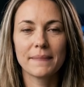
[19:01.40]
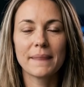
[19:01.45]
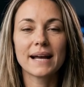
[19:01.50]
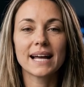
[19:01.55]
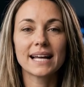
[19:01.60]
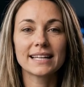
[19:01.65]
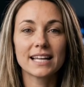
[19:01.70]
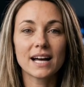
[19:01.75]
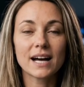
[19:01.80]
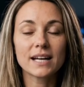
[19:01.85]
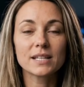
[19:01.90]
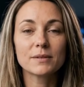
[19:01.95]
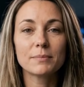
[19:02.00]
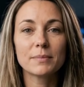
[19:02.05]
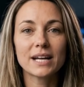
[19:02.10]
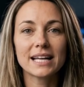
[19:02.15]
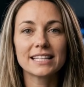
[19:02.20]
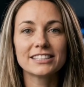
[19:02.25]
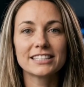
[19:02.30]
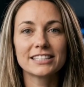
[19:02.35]
At current
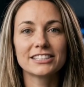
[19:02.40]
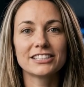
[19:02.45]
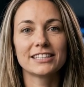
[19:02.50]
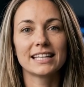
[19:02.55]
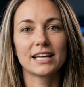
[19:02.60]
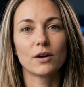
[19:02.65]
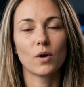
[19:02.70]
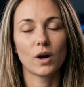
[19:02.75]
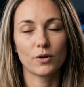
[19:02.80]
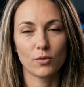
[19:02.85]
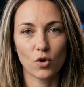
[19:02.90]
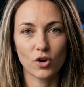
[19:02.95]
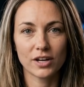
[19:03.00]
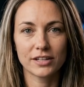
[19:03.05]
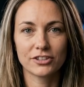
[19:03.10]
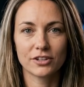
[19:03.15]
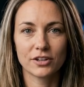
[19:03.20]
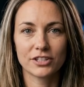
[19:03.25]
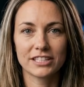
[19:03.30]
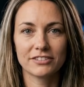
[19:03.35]
prices near
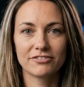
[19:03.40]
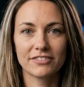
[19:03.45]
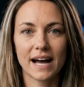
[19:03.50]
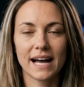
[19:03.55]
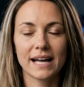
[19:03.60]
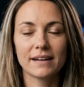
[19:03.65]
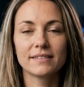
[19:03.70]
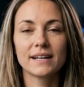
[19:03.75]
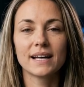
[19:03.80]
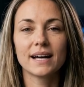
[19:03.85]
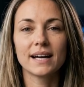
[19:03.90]
1.35,